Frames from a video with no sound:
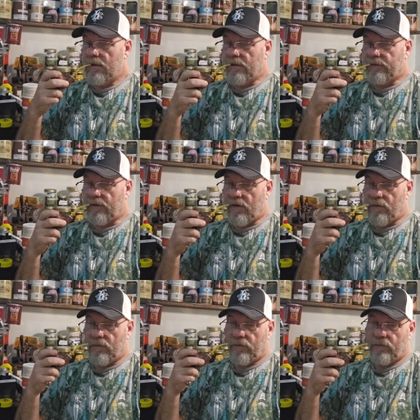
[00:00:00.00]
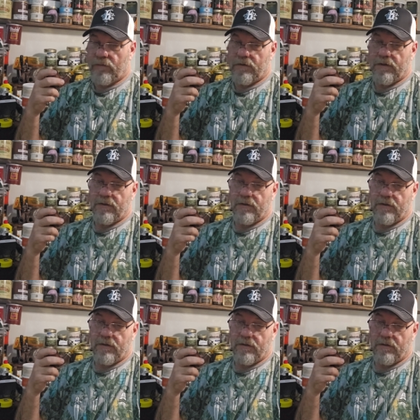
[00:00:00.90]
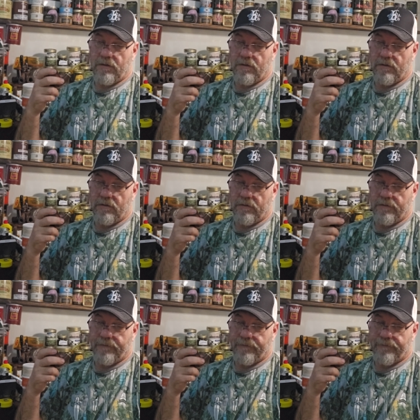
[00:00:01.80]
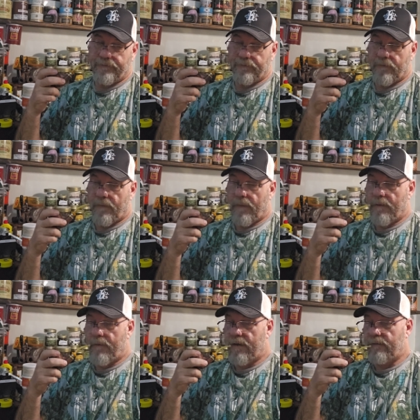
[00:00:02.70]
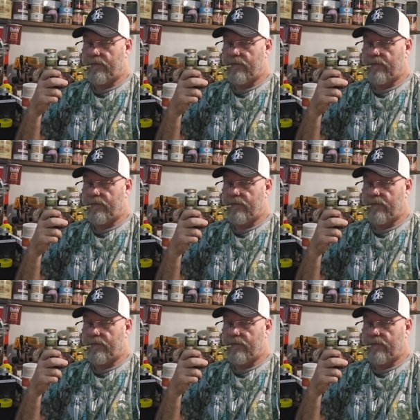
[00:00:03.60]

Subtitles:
The Star Wars one they did, the Pipe